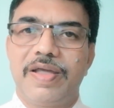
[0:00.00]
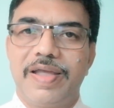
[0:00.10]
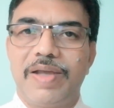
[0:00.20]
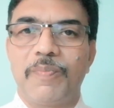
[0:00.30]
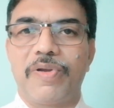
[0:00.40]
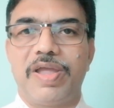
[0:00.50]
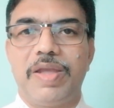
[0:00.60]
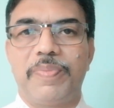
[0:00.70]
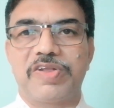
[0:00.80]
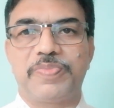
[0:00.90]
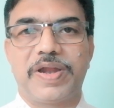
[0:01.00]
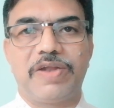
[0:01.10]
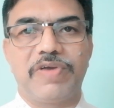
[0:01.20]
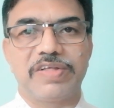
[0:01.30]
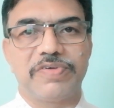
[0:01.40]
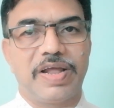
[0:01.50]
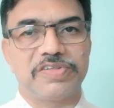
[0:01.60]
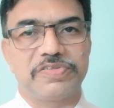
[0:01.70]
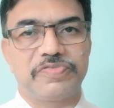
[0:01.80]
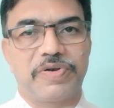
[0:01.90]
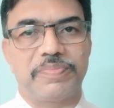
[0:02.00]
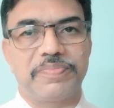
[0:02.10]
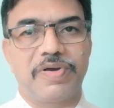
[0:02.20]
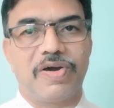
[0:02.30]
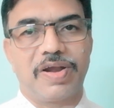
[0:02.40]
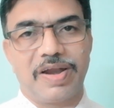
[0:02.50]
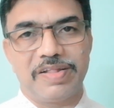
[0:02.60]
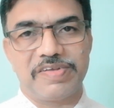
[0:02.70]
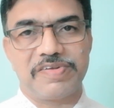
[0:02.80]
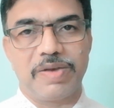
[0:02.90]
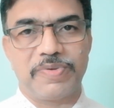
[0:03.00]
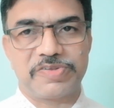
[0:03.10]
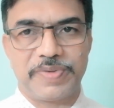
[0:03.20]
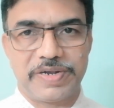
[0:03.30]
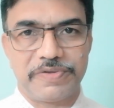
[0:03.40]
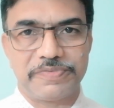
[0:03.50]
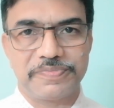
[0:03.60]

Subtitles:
employee perspective as well as from organizational perspective.